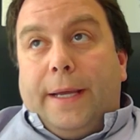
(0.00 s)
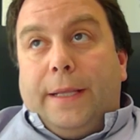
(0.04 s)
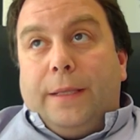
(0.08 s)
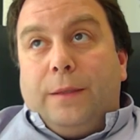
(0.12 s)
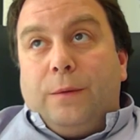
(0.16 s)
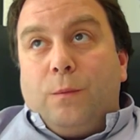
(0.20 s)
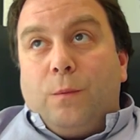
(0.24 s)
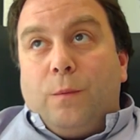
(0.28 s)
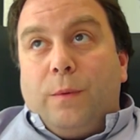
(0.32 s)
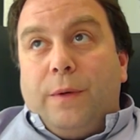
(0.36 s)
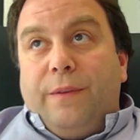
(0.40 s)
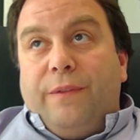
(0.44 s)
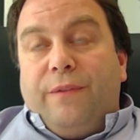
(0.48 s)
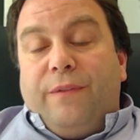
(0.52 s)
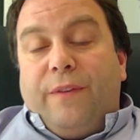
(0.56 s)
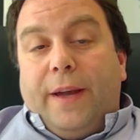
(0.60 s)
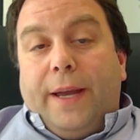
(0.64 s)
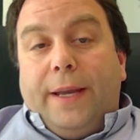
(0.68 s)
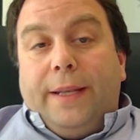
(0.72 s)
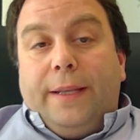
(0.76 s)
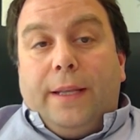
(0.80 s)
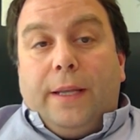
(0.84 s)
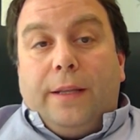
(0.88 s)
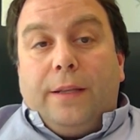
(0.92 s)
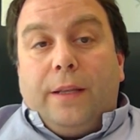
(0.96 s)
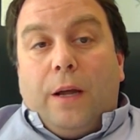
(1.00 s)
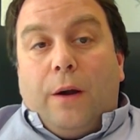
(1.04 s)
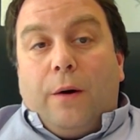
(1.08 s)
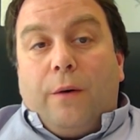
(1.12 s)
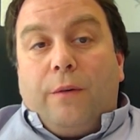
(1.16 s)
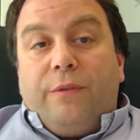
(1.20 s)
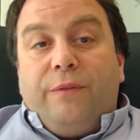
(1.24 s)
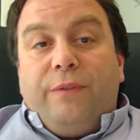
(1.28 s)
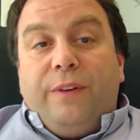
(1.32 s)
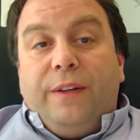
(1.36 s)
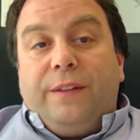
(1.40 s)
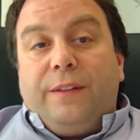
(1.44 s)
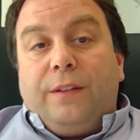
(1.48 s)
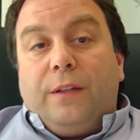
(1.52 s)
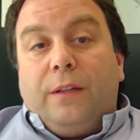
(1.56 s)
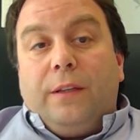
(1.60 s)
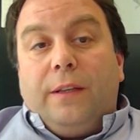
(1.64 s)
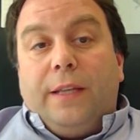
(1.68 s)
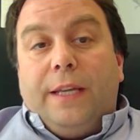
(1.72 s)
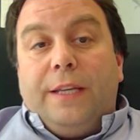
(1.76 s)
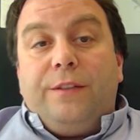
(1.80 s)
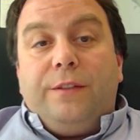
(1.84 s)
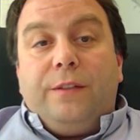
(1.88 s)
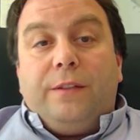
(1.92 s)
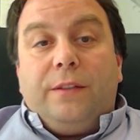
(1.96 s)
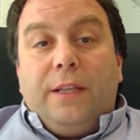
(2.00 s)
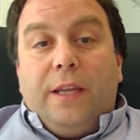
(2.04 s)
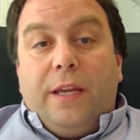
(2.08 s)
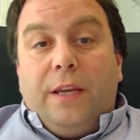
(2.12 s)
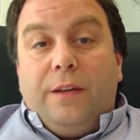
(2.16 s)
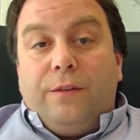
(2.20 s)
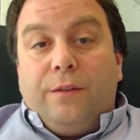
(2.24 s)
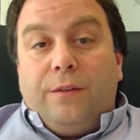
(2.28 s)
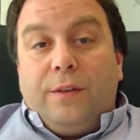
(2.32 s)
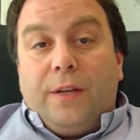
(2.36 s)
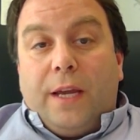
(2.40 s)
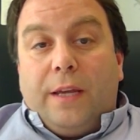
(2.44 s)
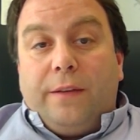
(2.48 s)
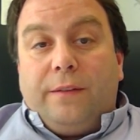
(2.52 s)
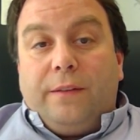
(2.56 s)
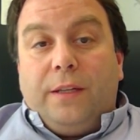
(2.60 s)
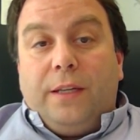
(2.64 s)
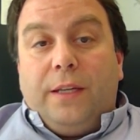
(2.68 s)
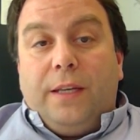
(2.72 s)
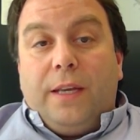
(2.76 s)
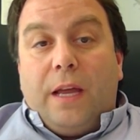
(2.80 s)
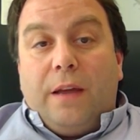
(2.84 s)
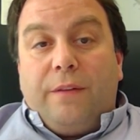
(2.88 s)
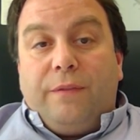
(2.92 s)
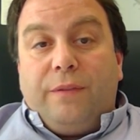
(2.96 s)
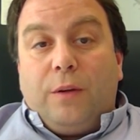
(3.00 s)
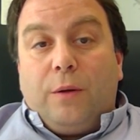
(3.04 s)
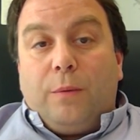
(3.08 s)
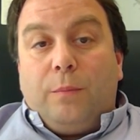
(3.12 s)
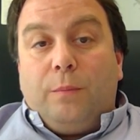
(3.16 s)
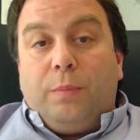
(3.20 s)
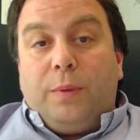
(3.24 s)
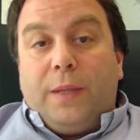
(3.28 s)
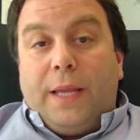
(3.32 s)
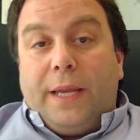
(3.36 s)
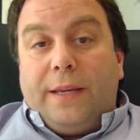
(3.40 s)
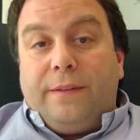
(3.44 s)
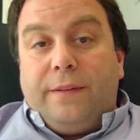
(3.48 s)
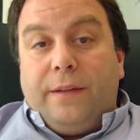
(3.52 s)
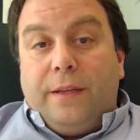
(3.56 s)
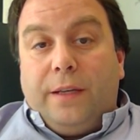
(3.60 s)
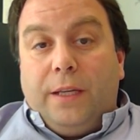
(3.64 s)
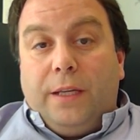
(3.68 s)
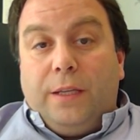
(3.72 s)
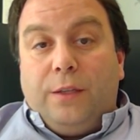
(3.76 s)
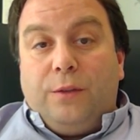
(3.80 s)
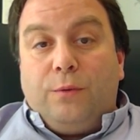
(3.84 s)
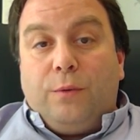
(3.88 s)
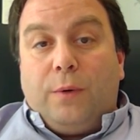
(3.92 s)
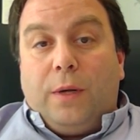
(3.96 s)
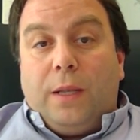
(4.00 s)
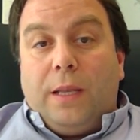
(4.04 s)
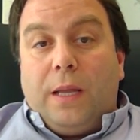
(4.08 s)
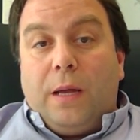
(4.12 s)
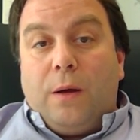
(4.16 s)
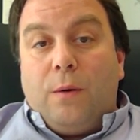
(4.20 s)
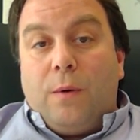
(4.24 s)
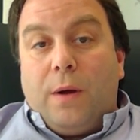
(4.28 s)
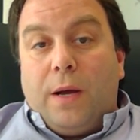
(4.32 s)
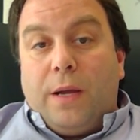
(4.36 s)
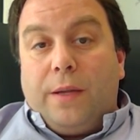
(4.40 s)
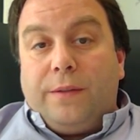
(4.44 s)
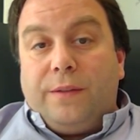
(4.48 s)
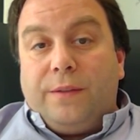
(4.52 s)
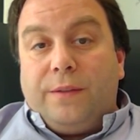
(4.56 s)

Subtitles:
and we find that our fiscal legislation has enough complexity to allow